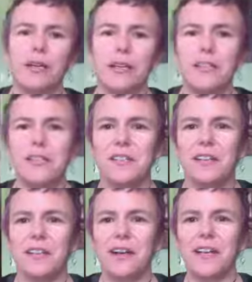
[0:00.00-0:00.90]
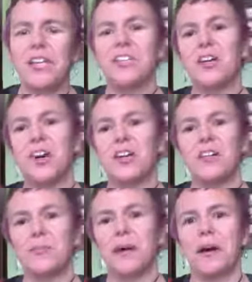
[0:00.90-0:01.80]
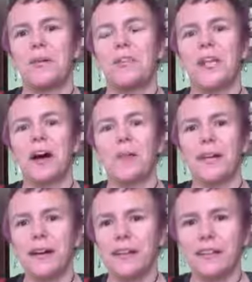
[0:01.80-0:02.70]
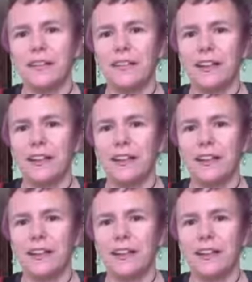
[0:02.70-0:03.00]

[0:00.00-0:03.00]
And so I'm going to talk about Damiana.